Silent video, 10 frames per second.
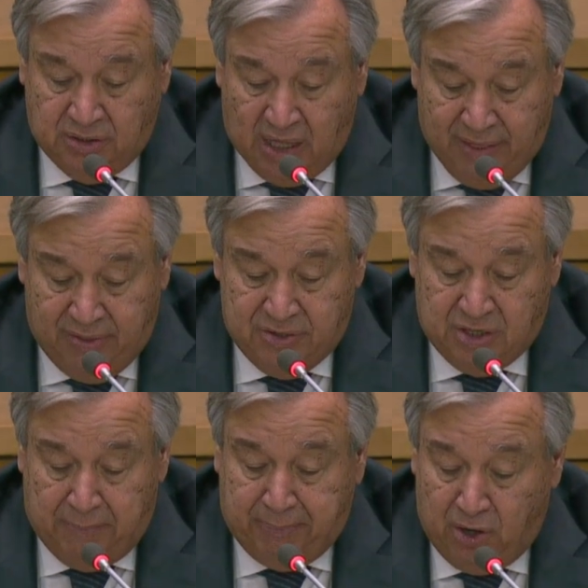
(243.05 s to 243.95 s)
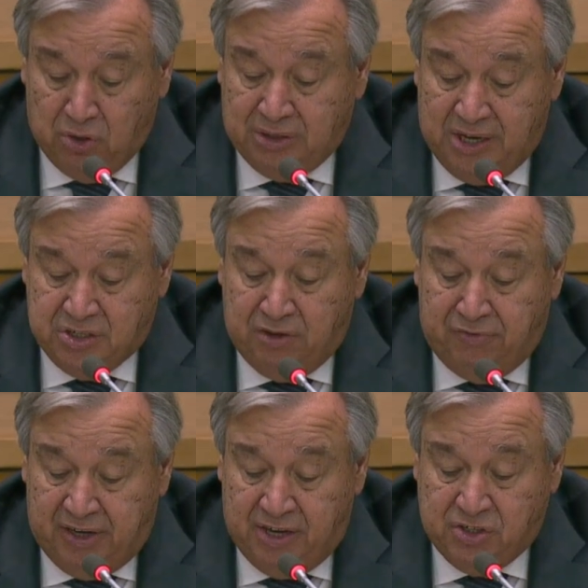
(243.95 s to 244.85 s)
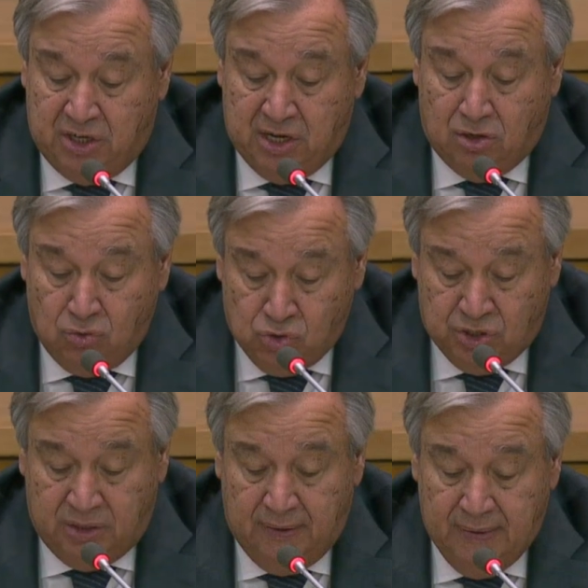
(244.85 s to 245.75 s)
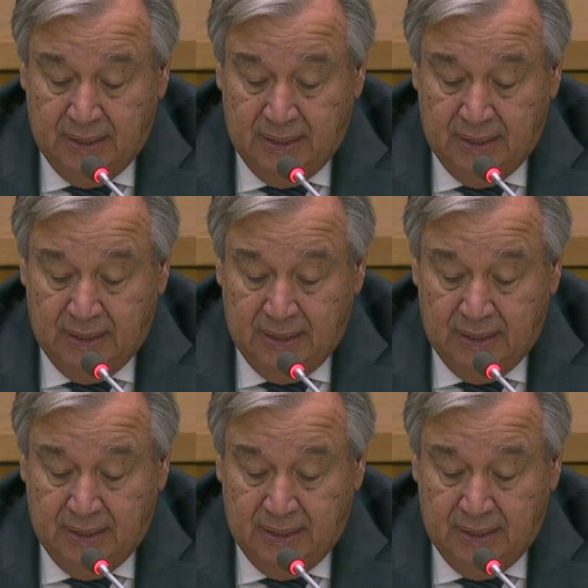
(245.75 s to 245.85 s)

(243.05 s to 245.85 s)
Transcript: and others are prioritizing financial inclusion,